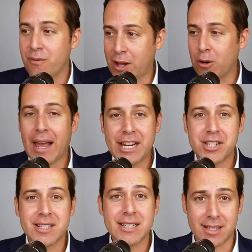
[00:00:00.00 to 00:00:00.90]
federal
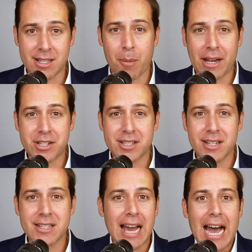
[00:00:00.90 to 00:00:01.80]
agencies and
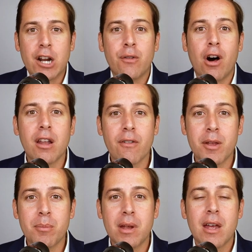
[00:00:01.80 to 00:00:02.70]
sub-agencies, out of all of
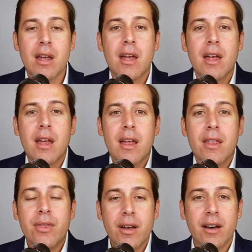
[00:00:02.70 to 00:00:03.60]
them,
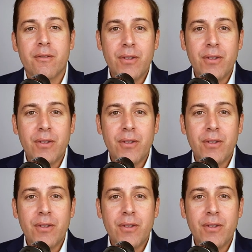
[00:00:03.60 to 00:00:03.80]
the